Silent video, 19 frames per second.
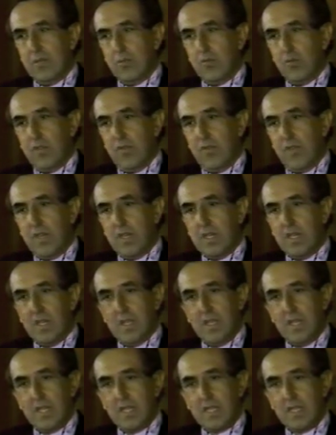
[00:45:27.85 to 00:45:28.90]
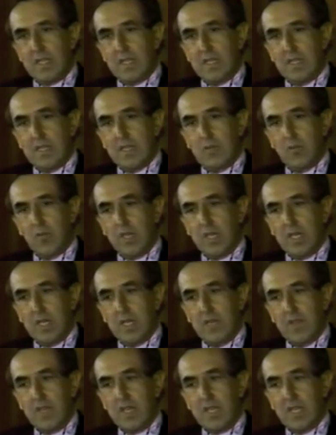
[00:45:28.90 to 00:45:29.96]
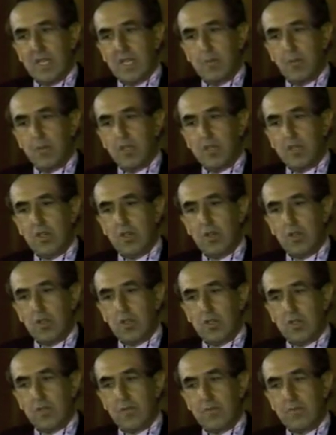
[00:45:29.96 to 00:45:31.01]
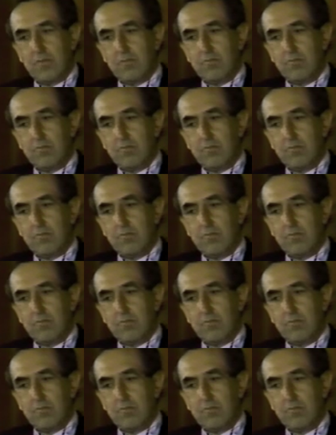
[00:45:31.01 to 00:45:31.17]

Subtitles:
We feel that we are living in a period of